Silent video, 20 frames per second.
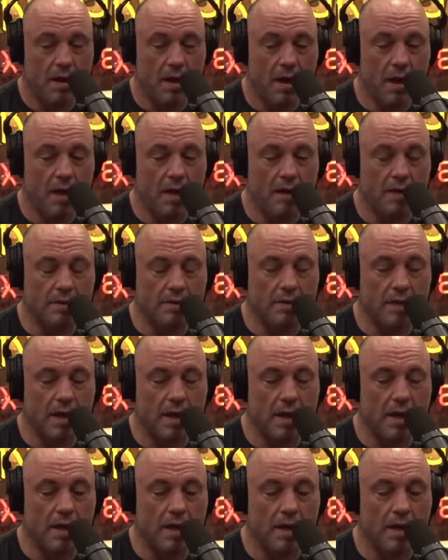And
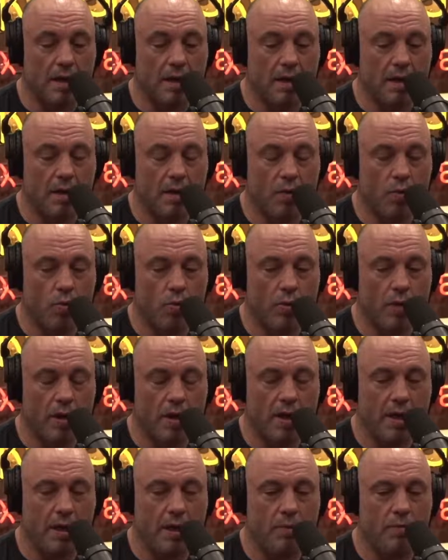I
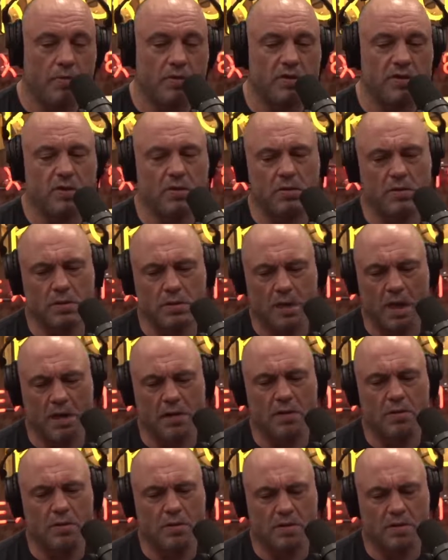knew